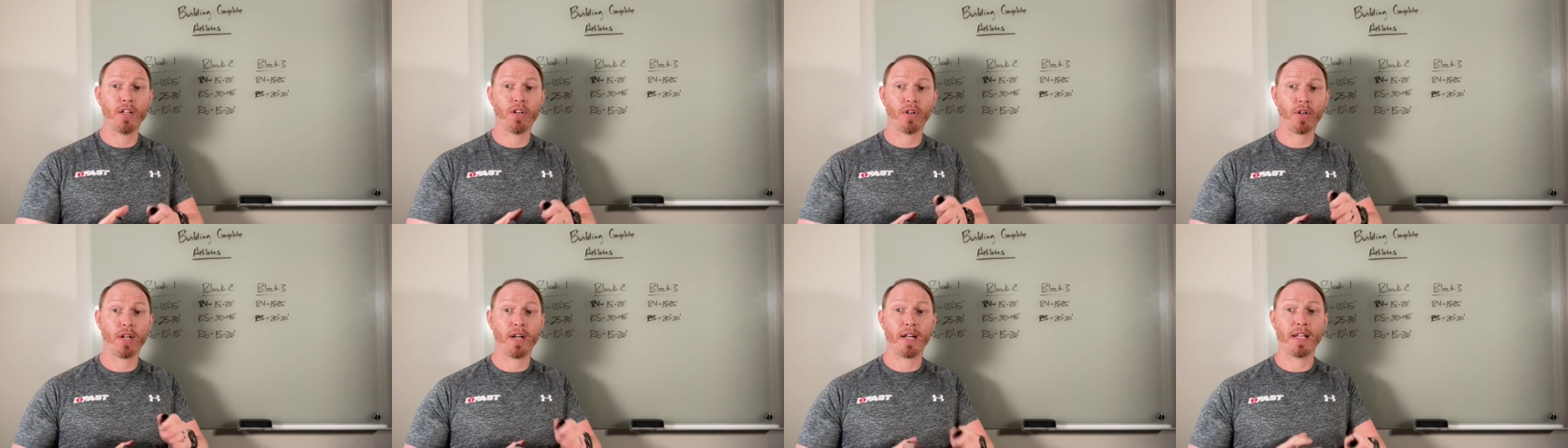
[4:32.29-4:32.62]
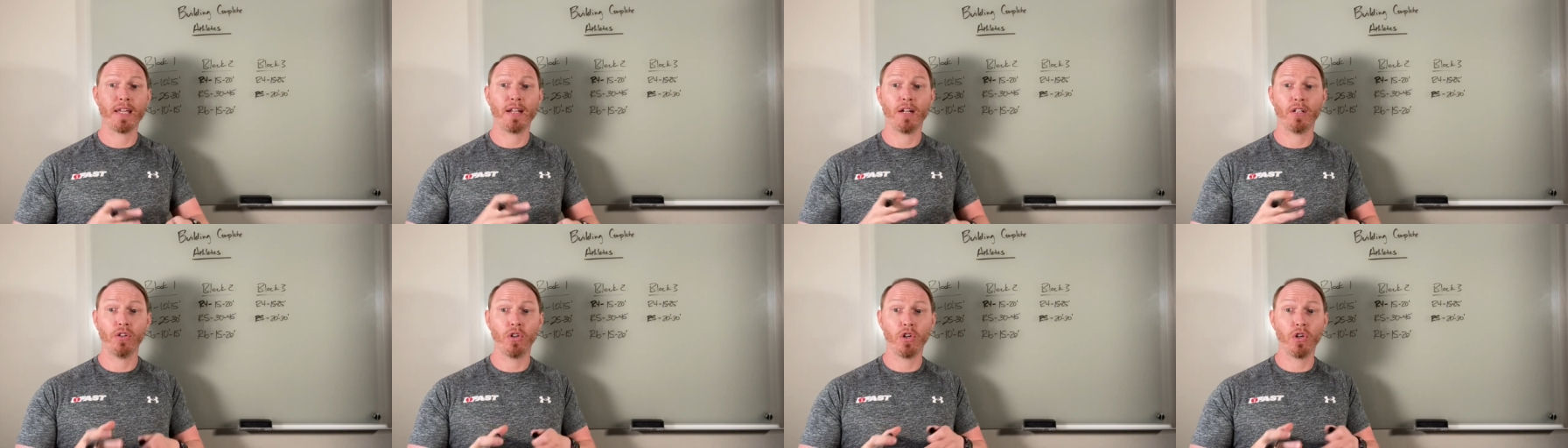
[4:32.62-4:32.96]
You're going to
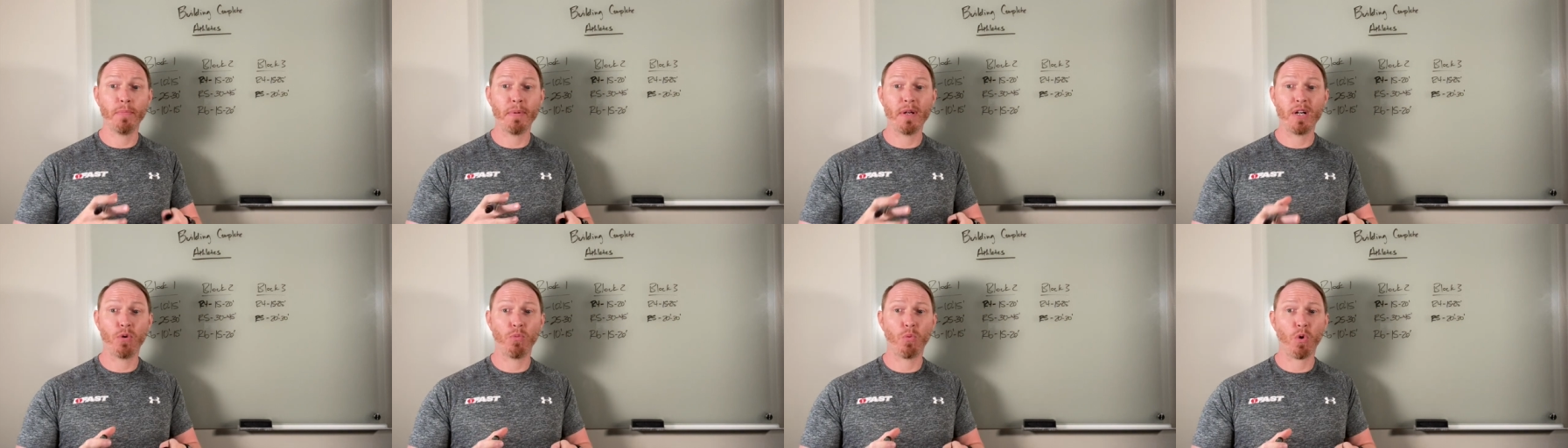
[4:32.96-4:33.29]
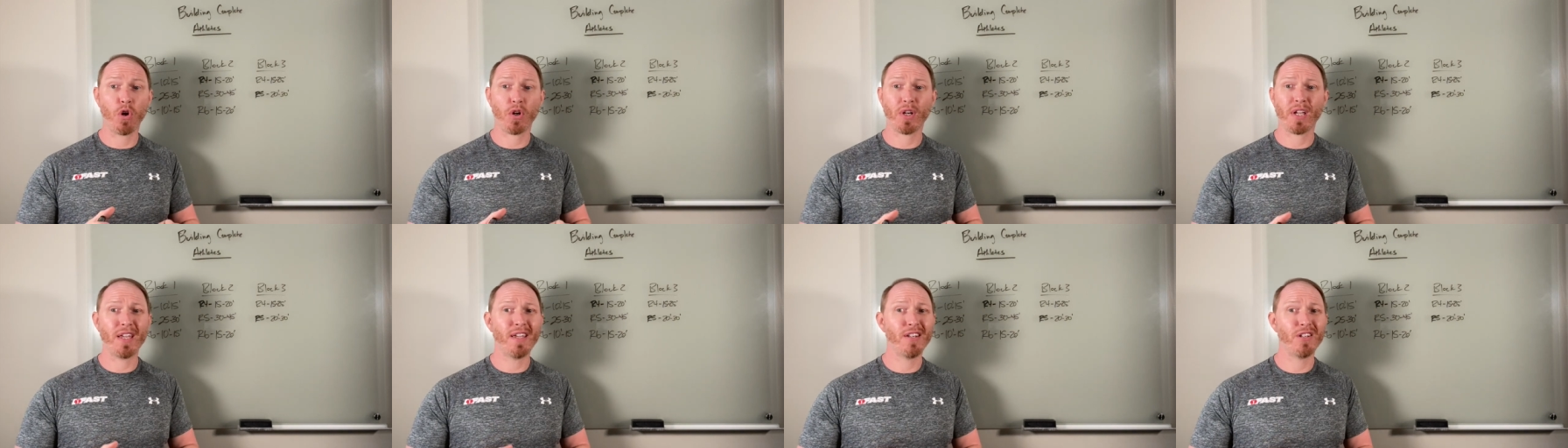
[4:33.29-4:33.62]
get a little bit of
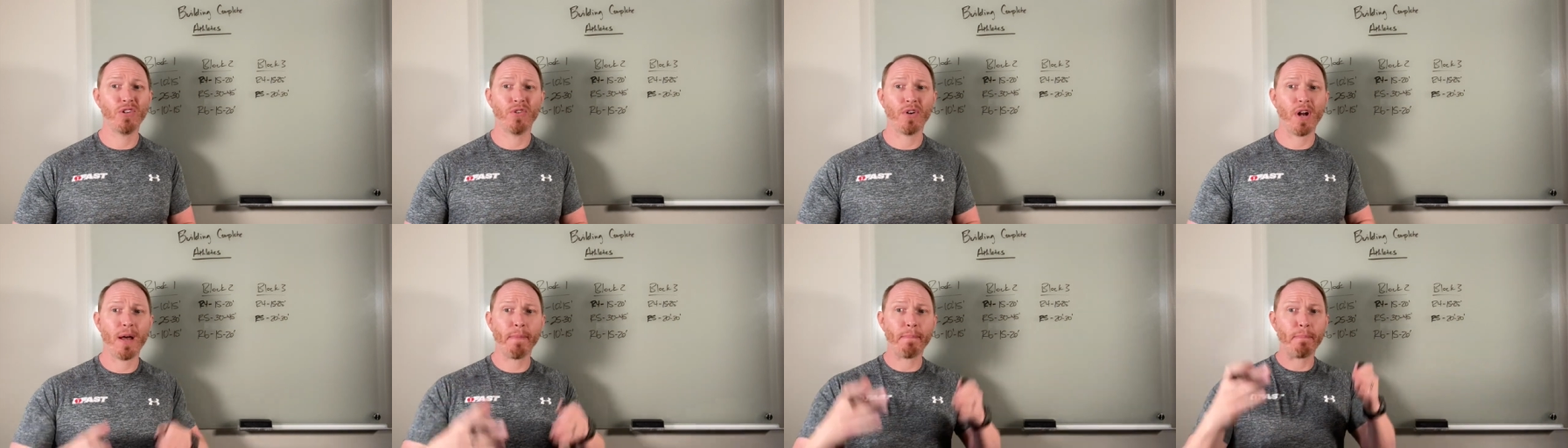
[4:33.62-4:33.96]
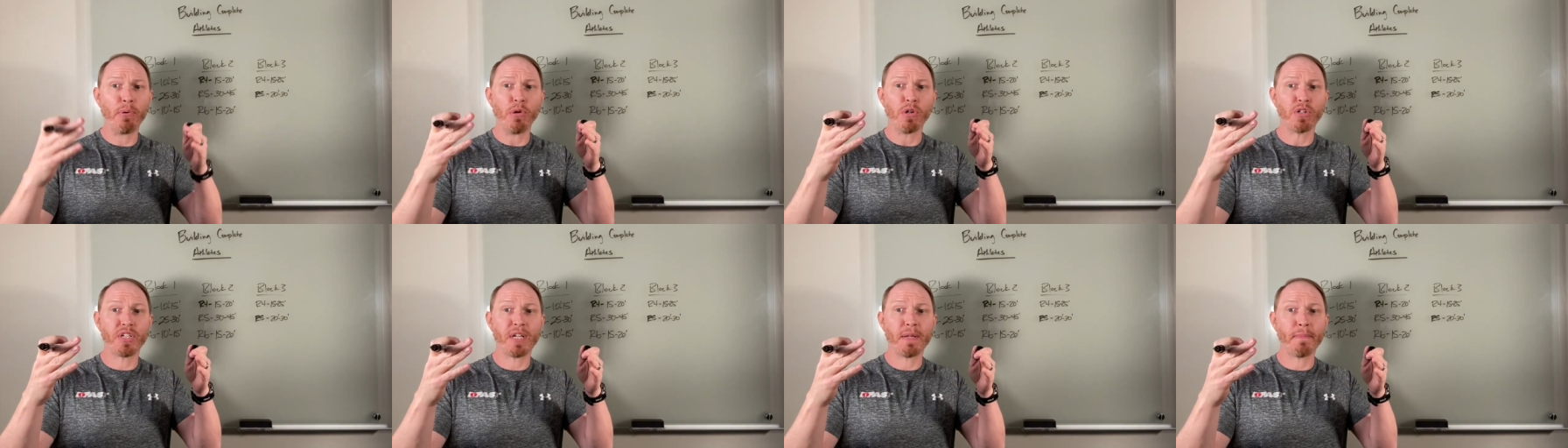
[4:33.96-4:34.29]
work in. You're not
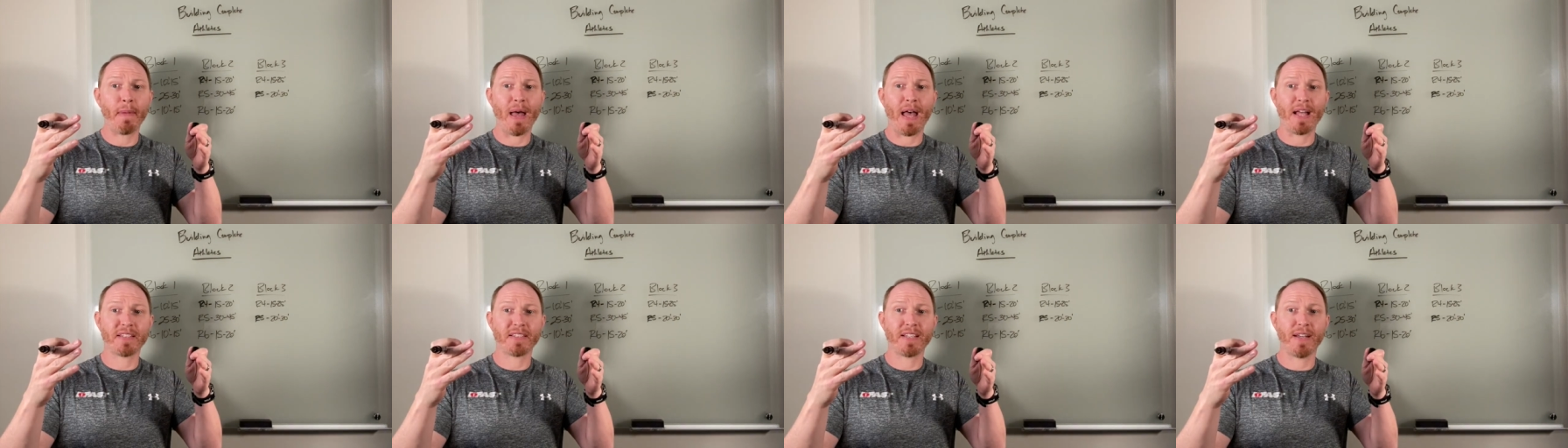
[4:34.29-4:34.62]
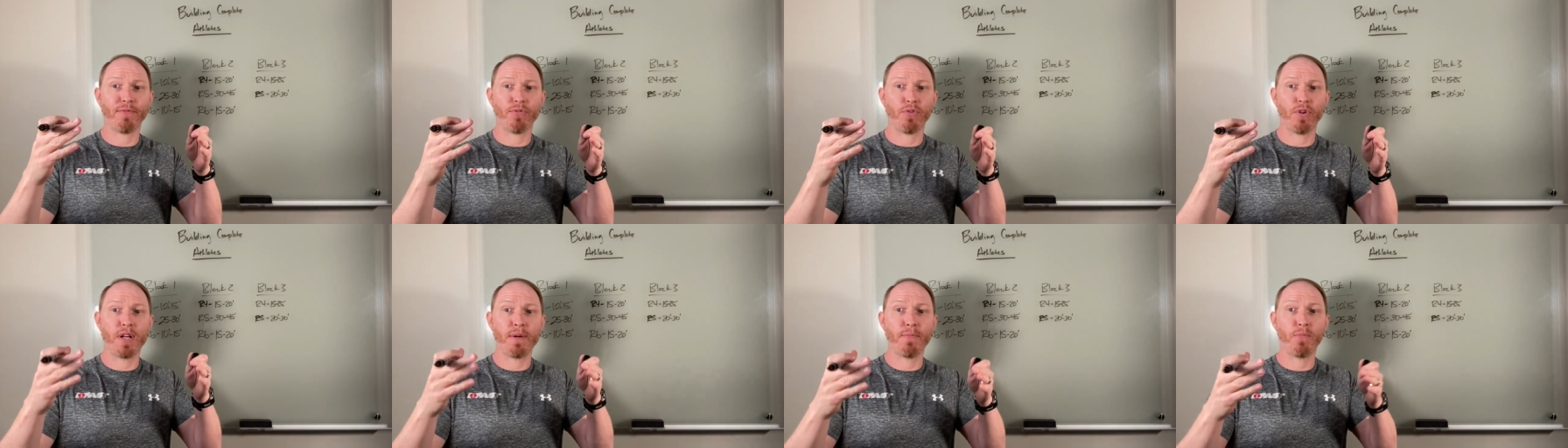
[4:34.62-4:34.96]
pushing max
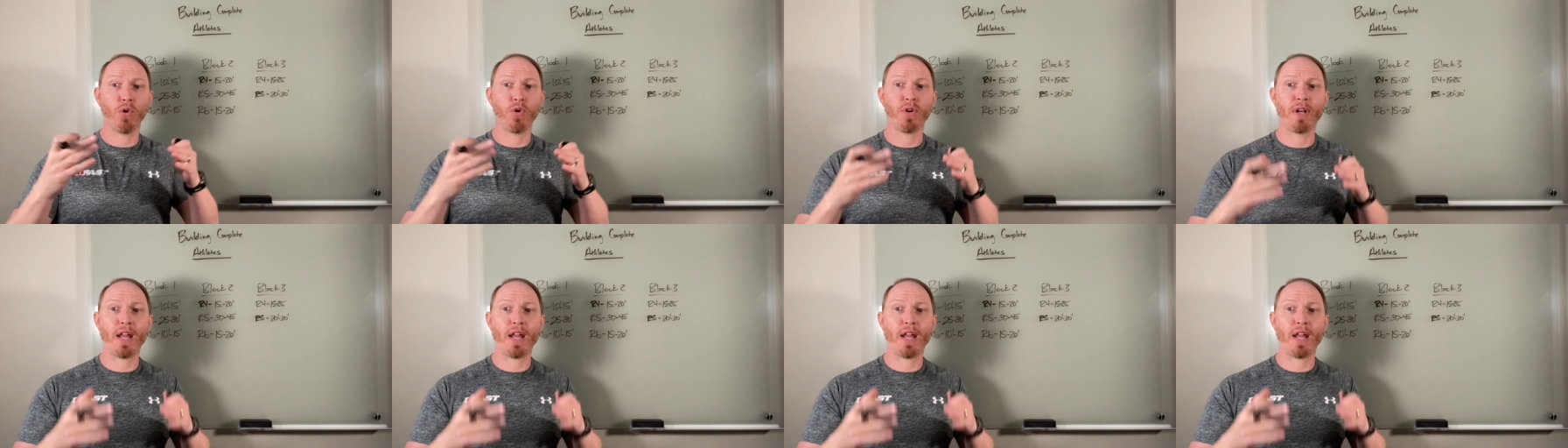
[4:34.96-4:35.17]
effort anymore.